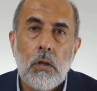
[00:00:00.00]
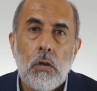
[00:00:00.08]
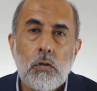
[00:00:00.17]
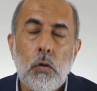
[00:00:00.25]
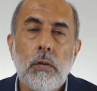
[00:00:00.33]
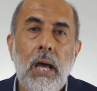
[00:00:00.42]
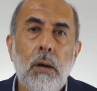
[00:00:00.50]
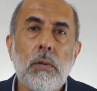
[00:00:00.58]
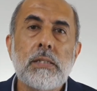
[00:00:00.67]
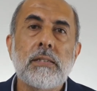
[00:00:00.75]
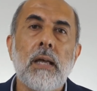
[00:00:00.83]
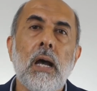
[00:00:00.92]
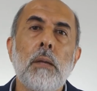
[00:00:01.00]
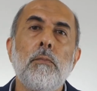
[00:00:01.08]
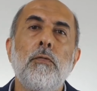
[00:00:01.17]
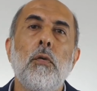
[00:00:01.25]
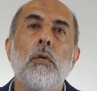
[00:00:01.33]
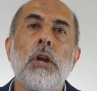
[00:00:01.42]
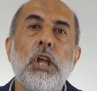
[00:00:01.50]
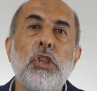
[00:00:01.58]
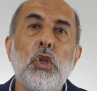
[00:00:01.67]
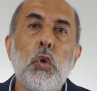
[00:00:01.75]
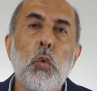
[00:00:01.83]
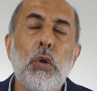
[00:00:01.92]
So now it's time for a
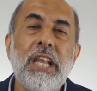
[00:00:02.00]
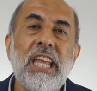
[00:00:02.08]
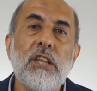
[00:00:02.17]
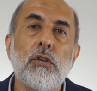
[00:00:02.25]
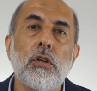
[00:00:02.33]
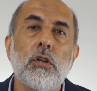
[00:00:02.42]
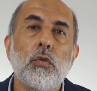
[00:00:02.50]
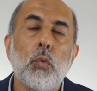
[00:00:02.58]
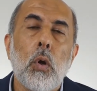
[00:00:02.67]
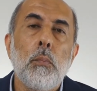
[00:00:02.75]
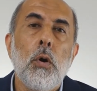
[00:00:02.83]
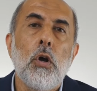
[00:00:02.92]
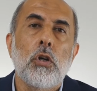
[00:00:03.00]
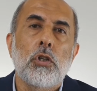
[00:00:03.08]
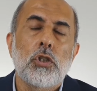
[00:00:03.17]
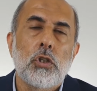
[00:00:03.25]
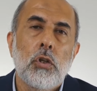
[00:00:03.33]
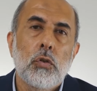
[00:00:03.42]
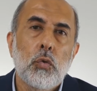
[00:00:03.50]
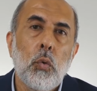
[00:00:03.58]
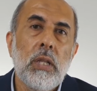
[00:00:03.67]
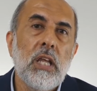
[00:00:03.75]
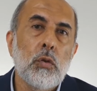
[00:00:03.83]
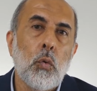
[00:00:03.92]
new leader to emerge, to
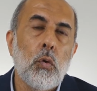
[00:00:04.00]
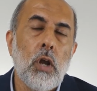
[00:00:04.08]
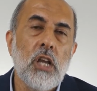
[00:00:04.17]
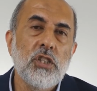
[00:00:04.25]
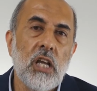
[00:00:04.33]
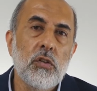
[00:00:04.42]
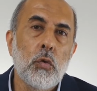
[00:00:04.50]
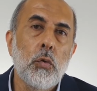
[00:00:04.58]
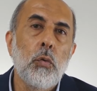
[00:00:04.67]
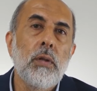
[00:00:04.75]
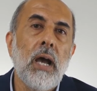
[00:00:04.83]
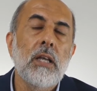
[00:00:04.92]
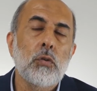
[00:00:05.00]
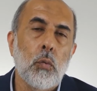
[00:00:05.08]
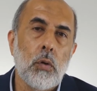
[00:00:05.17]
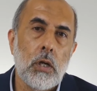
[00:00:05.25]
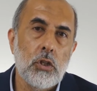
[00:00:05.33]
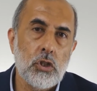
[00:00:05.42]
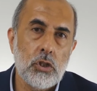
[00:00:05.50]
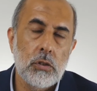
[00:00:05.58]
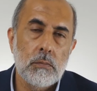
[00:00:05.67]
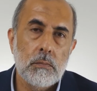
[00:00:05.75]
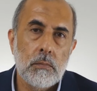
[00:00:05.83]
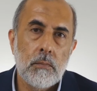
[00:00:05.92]
lead Quraysh and to unite Quraysh.
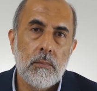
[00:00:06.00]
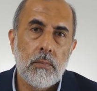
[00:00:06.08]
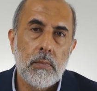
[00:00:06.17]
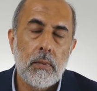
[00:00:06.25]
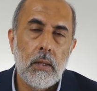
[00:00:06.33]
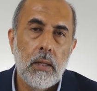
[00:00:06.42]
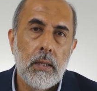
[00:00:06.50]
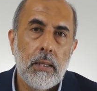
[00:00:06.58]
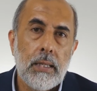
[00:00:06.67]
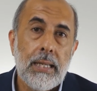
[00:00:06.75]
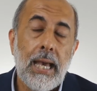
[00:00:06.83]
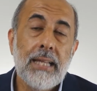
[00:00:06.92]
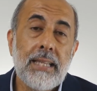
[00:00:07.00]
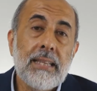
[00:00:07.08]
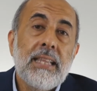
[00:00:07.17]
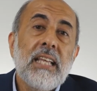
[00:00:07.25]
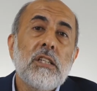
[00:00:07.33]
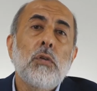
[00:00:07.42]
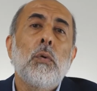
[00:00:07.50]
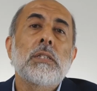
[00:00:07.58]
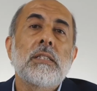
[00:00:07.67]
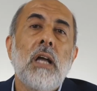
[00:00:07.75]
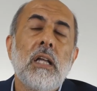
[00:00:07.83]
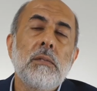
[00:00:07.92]
And that leader
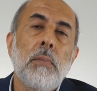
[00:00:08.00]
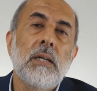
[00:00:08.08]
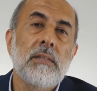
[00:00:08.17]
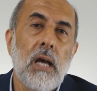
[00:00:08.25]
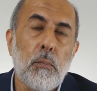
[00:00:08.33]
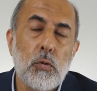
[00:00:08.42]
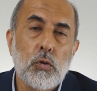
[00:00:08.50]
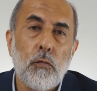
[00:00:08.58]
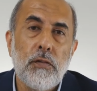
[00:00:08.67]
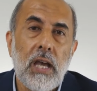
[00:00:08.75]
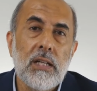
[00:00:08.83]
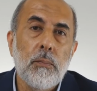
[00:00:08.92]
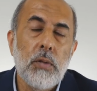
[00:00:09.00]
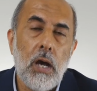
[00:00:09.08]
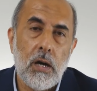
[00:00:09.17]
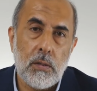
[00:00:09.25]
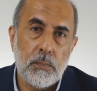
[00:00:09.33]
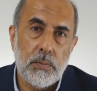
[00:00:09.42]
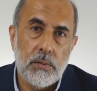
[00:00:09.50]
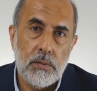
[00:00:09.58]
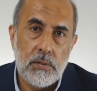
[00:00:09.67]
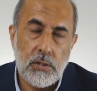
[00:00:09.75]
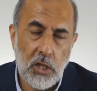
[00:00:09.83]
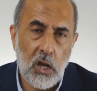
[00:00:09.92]
was none but Abu Sufyan ibn Harb.
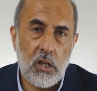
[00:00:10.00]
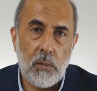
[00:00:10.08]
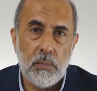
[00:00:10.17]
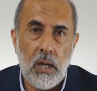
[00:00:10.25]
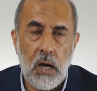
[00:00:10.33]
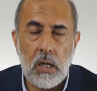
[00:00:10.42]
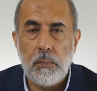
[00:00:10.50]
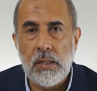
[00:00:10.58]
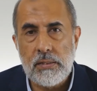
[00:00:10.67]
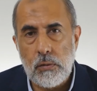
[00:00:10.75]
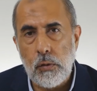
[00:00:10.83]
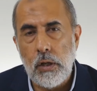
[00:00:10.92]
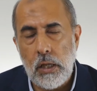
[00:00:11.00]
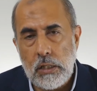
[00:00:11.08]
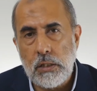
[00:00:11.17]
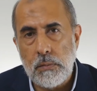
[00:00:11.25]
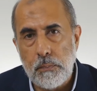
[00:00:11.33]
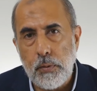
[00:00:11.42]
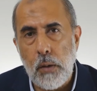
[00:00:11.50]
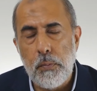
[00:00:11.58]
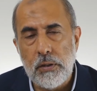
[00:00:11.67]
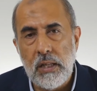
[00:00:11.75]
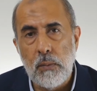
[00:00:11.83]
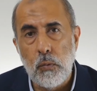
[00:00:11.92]
Sakhr ibn Harb, his
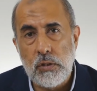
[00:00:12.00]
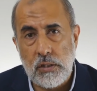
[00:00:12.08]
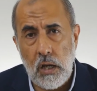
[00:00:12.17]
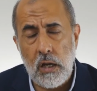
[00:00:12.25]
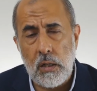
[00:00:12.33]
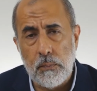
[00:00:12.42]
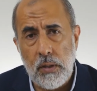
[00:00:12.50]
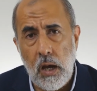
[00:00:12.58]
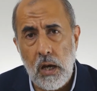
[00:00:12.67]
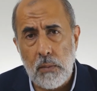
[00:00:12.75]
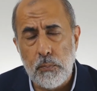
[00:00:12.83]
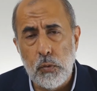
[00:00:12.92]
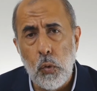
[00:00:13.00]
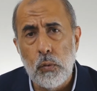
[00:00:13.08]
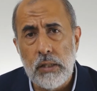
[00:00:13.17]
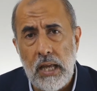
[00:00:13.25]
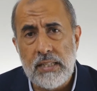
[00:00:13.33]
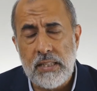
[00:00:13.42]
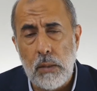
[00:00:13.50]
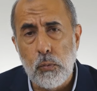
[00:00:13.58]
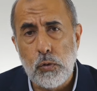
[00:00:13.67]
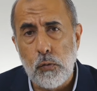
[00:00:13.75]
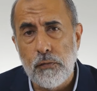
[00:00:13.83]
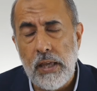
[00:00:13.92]
proper name was Sakhr ibn Harb, known as
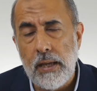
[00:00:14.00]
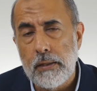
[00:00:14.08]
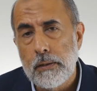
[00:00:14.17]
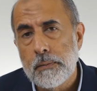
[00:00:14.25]
Abu Sufyan.